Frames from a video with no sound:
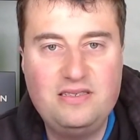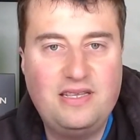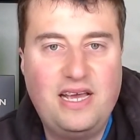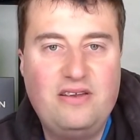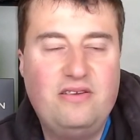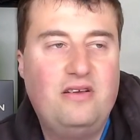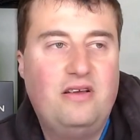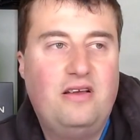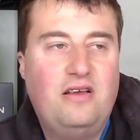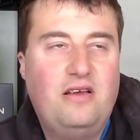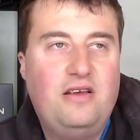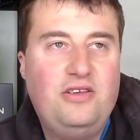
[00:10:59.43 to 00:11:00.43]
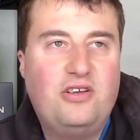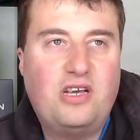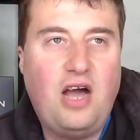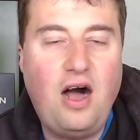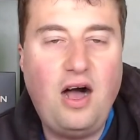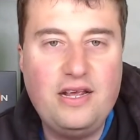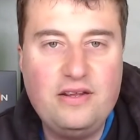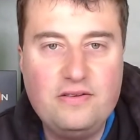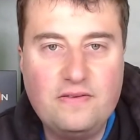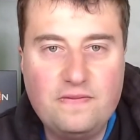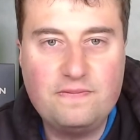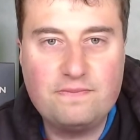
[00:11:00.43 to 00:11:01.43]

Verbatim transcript: then you're kind of,